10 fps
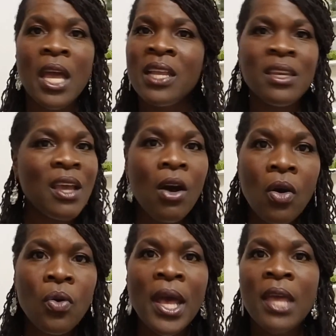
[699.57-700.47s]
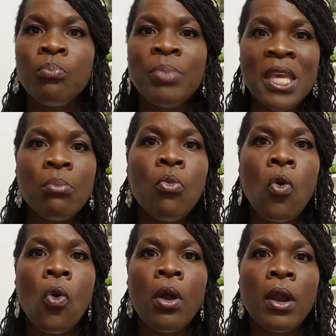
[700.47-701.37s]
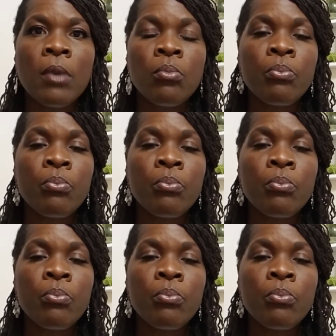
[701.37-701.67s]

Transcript: No, be more